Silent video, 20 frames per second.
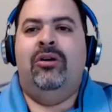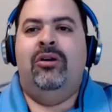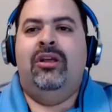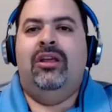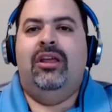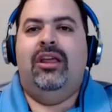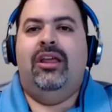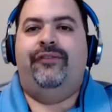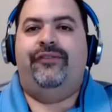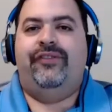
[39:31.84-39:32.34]

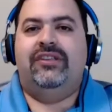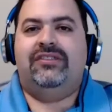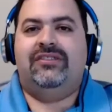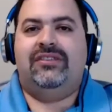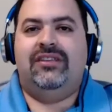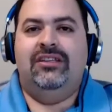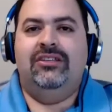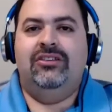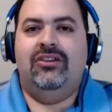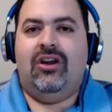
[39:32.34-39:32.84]
If it's
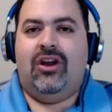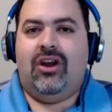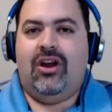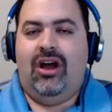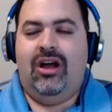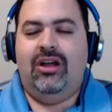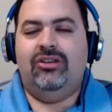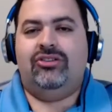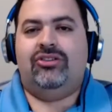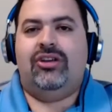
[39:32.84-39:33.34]
in your
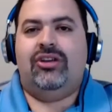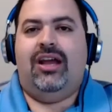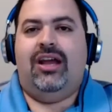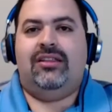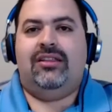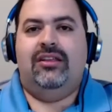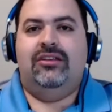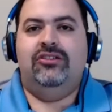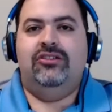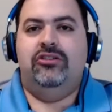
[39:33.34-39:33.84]

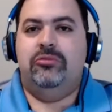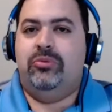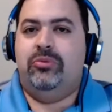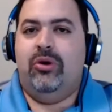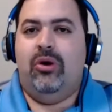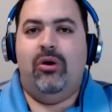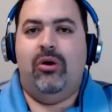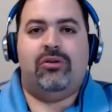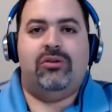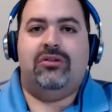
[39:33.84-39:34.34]
contract, then your
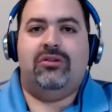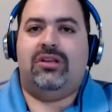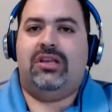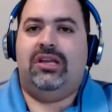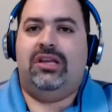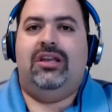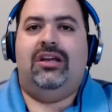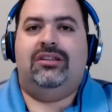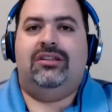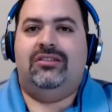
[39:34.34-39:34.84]
broker
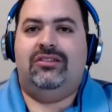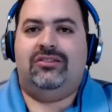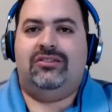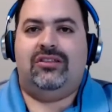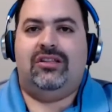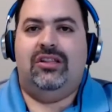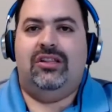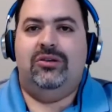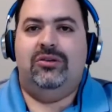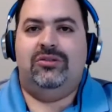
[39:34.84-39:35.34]
cannot
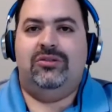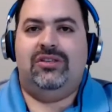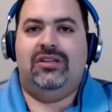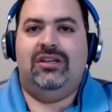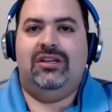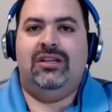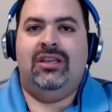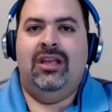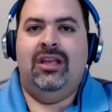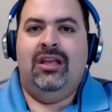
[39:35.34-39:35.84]
disclose
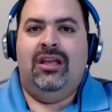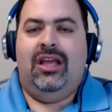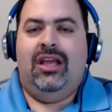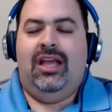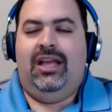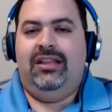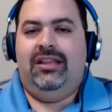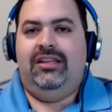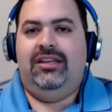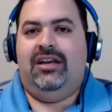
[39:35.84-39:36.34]
it,
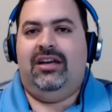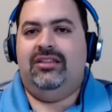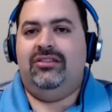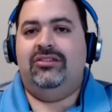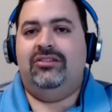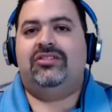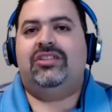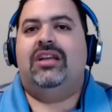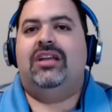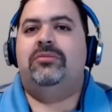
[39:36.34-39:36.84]
and the other
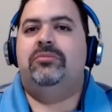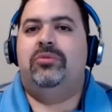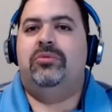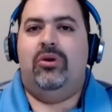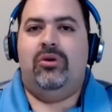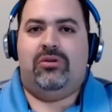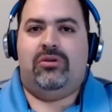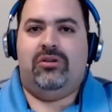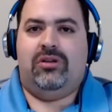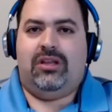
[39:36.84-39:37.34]
side
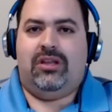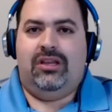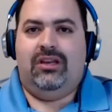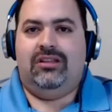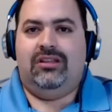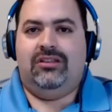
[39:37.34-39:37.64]
broker cannot